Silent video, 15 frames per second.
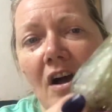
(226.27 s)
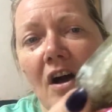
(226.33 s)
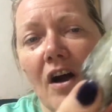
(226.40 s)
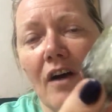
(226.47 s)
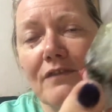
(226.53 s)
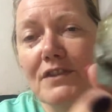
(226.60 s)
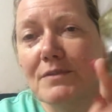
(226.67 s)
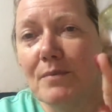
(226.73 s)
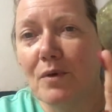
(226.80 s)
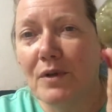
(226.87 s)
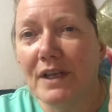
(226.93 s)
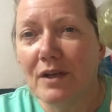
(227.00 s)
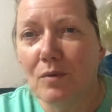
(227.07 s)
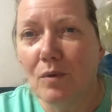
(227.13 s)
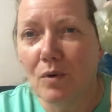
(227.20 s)
of
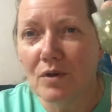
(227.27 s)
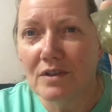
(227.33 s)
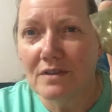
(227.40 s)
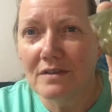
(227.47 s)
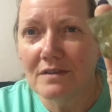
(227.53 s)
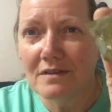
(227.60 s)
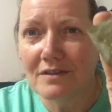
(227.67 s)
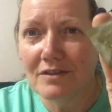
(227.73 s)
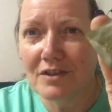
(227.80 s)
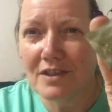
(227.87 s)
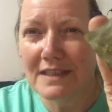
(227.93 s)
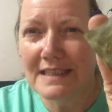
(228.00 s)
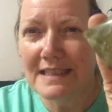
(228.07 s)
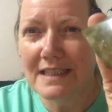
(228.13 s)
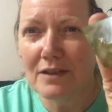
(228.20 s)
smoky quartz. You
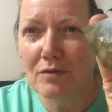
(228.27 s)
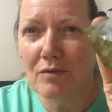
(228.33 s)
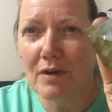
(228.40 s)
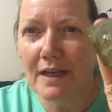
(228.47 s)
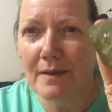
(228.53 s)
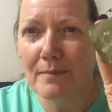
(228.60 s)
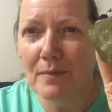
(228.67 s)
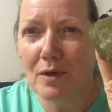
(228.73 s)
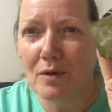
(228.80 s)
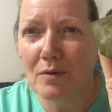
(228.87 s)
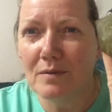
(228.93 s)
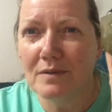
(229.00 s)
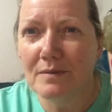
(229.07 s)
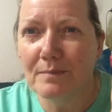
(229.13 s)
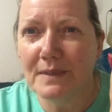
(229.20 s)
can see the rainbow
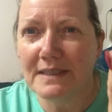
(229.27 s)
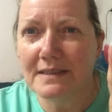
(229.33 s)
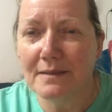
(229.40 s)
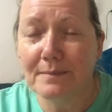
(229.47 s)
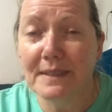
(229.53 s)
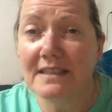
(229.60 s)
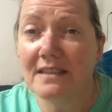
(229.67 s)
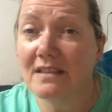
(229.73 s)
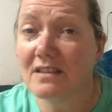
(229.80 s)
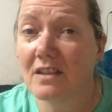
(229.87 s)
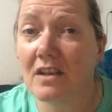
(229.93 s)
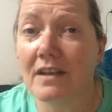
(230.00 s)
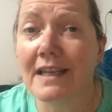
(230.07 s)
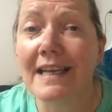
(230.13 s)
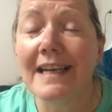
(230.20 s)
bits and pieces.
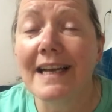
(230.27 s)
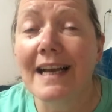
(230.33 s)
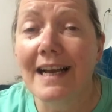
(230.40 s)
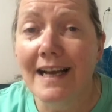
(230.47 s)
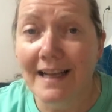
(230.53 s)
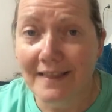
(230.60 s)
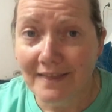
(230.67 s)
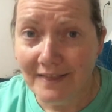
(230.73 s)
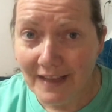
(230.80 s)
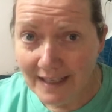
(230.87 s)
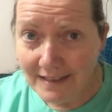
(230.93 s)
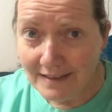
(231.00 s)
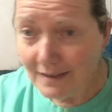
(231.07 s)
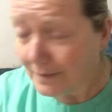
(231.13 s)
Now, that is